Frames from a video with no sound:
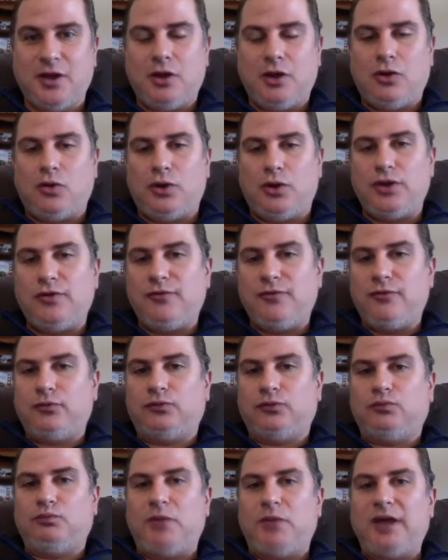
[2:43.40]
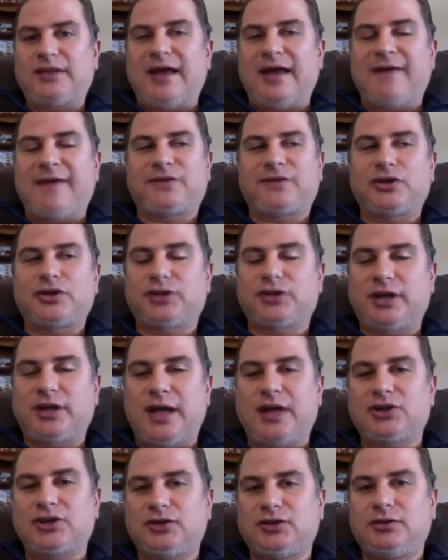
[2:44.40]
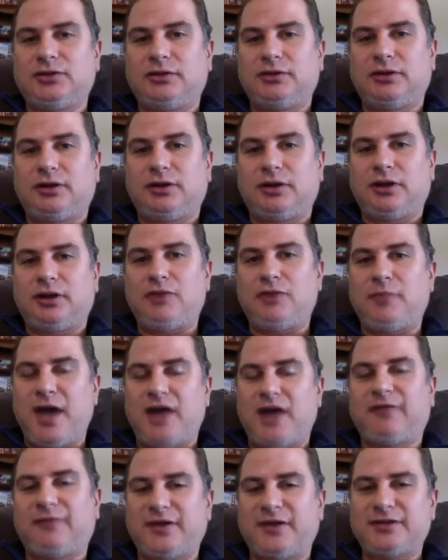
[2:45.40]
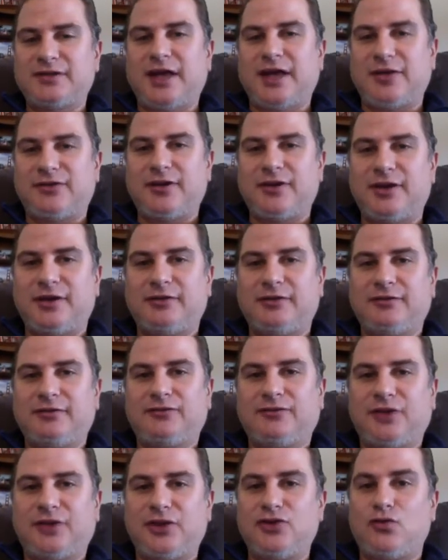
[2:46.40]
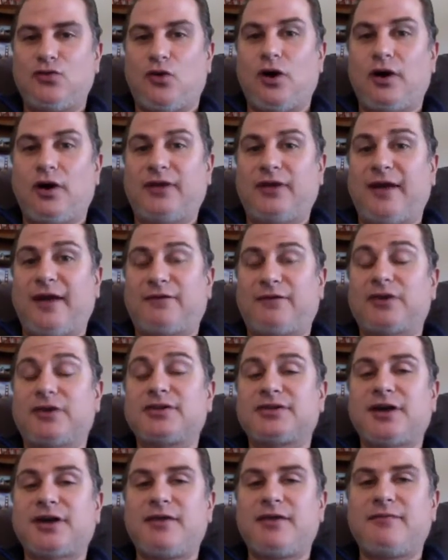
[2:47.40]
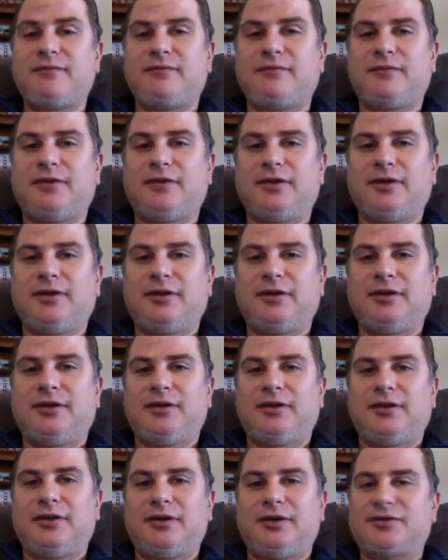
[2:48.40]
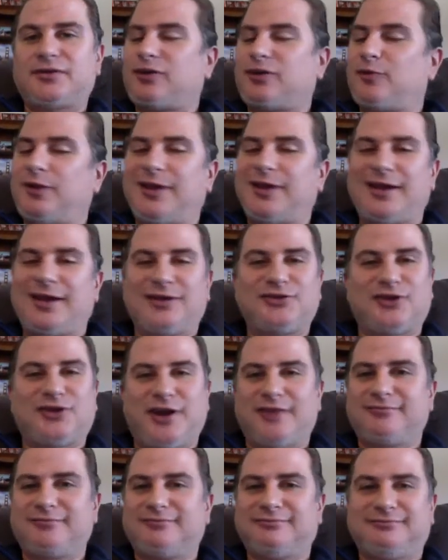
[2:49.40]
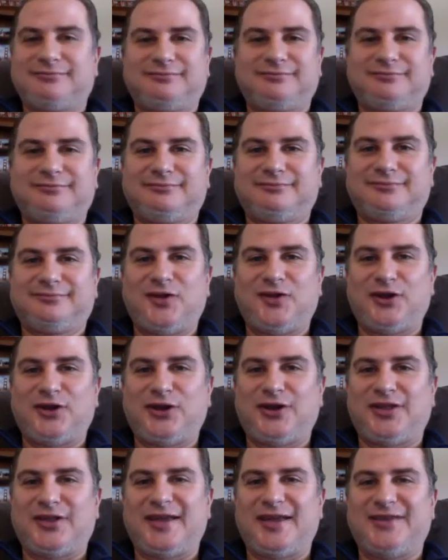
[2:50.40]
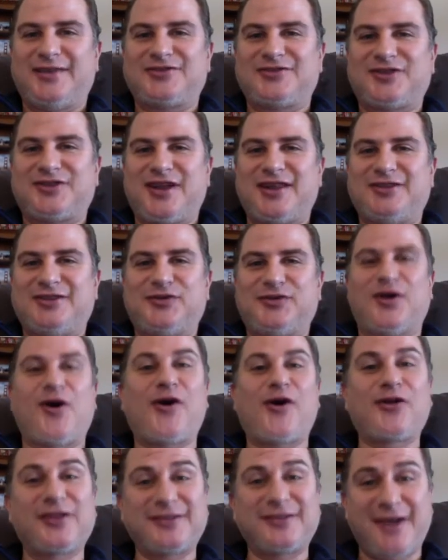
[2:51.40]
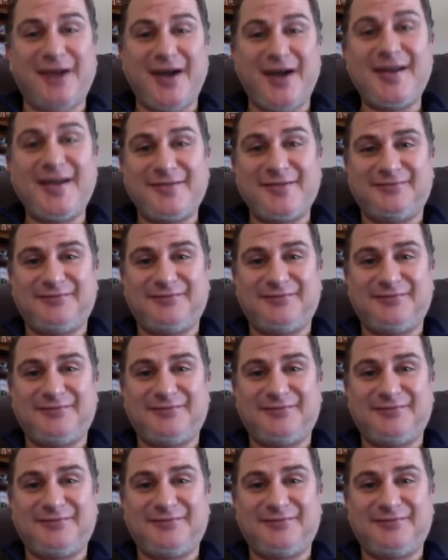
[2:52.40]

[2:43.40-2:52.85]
When you make that first connection and you manifest that thing that you want that first time, it's going to be like a drug. You're going to then try to do it all the time.